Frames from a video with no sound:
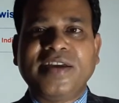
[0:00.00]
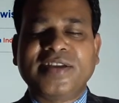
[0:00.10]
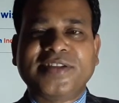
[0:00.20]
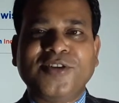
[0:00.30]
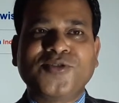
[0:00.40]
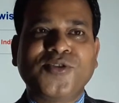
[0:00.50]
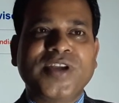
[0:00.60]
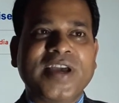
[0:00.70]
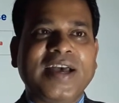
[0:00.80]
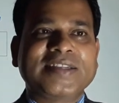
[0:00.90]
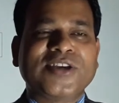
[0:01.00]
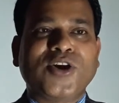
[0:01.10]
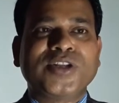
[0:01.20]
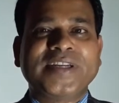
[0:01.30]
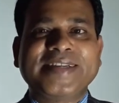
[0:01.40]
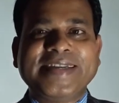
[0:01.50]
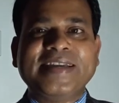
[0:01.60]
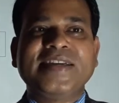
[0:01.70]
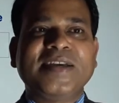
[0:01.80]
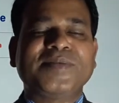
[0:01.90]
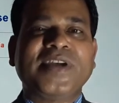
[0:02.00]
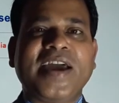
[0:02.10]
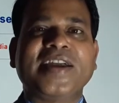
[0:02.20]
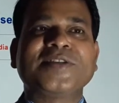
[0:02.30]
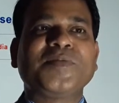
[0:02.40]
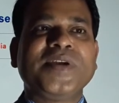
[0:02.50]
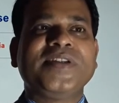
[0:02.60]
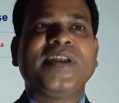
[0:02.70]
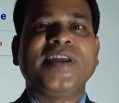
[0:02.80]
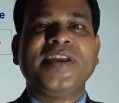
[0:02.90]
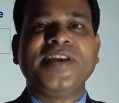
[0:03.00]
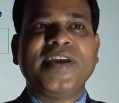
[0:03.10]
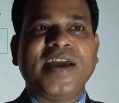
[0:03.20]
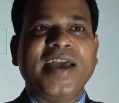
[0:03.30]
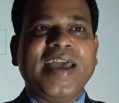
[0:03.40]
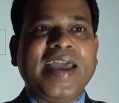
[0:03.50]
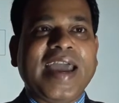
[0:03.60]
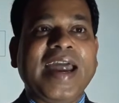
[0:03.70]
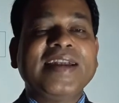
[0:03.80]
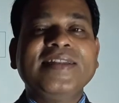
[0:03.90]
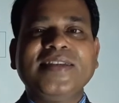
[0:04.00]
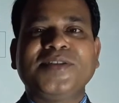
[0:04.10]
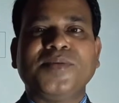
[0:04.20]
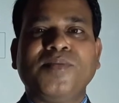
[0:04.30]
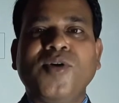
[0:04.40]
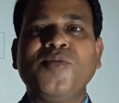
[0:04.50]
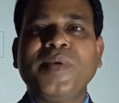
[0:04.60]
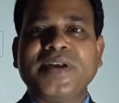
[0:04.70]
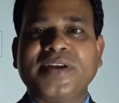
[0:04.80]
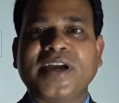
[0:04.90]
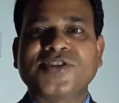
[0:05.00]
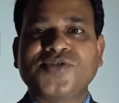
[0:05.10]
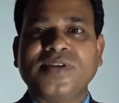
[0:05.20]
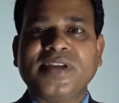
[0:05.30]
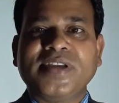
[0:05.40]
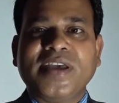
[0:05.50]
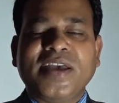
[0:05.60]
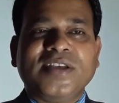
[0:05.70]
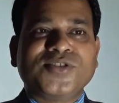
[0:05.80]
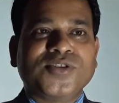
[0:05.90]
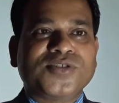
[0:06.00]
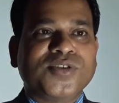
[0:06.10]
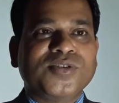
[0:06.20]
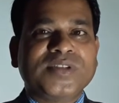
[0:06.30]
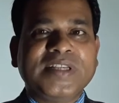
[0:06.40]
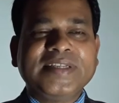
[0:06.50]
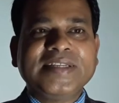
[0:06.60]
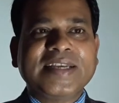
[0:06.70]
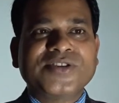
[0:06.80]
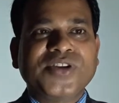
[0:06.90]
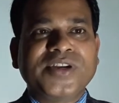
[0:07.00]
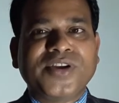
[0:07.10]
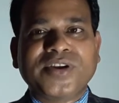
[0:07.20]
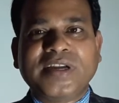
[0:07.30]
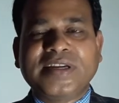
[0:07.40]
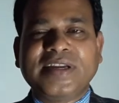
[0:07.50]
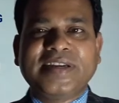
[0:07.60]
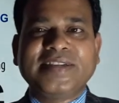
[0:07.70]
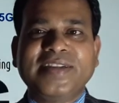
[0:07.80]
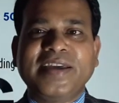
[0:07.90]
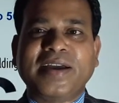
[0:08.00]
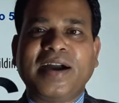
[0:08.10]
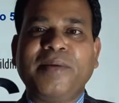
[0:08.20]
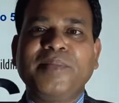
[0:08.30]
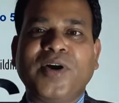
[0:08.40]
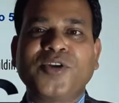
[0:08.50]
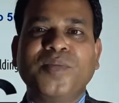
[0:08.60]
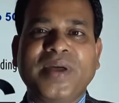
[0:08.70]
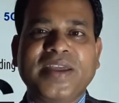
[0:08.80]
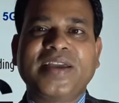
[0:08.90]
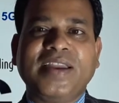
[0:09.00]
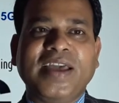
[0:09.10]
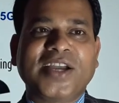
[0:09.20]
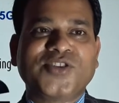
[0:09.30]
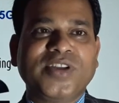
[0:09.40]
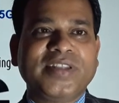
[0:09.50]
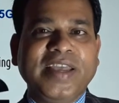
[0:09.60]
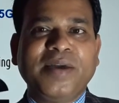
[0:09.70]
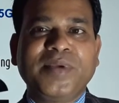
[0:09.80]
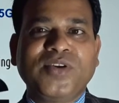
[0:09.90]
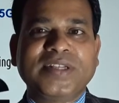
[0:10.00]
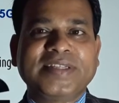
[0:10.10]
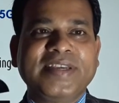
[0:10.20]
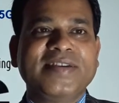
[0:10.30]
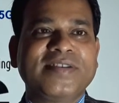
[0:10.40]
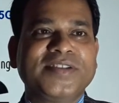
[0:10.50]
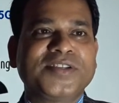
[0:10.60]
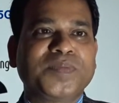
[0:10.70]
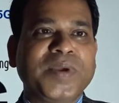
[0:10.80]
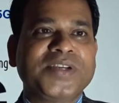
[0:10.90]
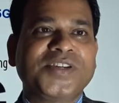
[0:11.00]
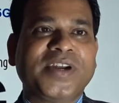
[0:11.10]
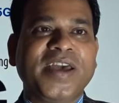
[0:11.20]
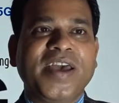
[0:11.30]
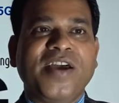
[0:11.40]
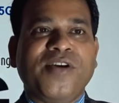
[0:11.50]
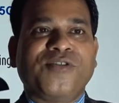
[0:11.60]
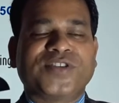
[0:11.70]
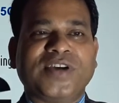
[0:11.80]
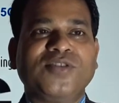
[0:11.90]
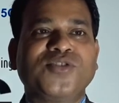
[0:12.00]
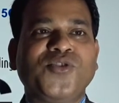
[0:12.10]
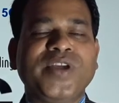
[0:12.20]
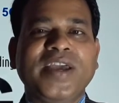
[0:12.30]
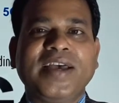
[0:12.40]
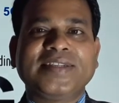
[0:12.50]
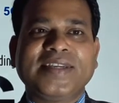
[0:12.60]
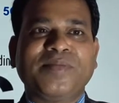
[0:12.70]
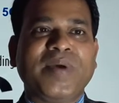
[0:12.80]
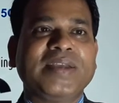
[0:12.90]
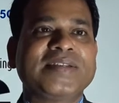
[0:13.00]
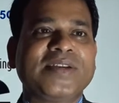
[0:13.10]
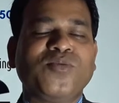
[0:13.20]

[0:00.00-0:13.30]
South Korea has got the 10 times higher speed than India at this moment actually. So this is actually not, it doesn't have come automatically actually. They have, you can see here in this picture, South Korea has invested